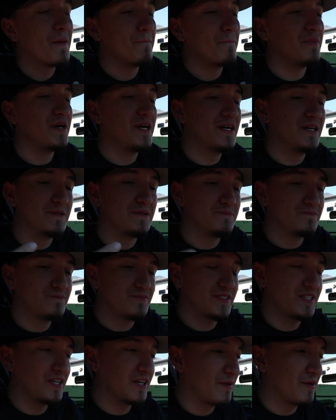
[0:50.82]
But
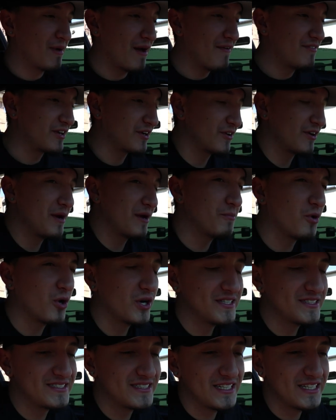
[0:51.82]
you know, I'm having a great
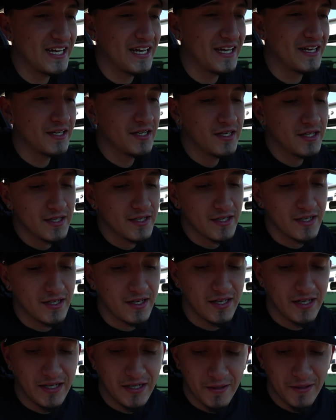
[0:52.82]
morning today.
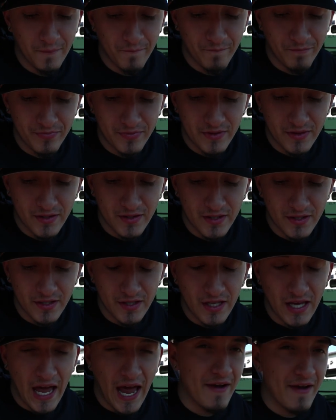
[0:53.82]
Um,
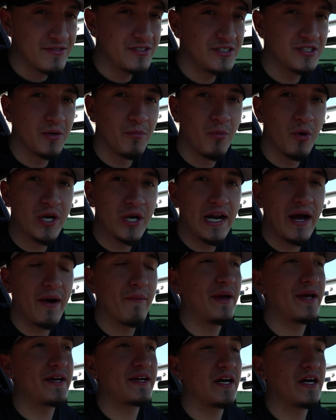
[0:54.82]
Every single morning I
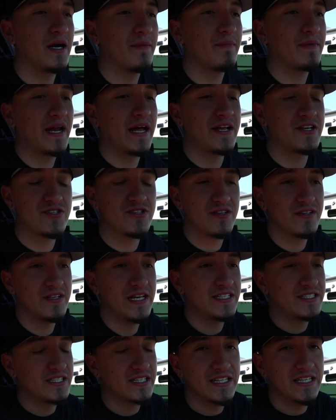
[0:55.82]
wake up and I
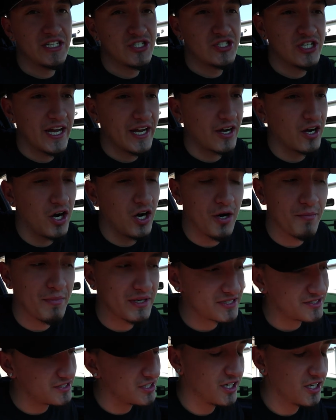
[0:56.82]
instantly check all
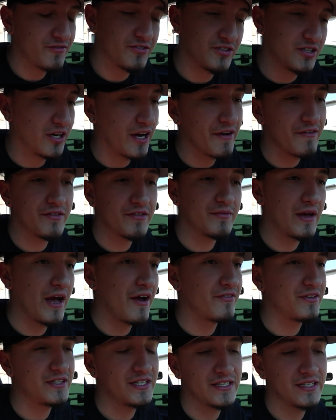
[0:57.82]
my stuff, you know, every,
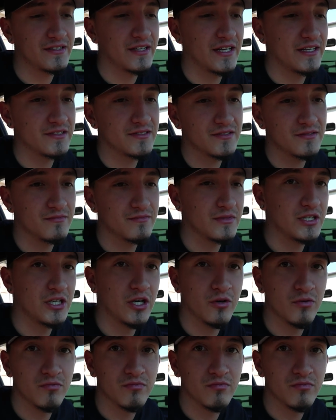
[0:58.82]
everything that's, you know,